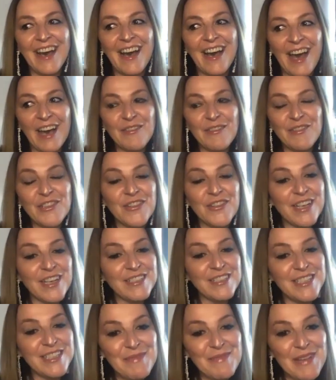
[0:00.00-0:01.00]
after I
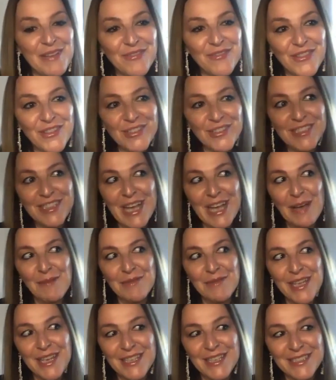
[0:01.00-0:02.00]
did my first
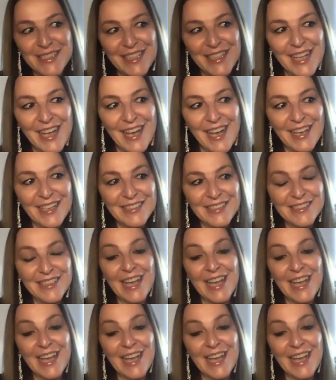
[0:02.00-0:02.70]
lap dance class,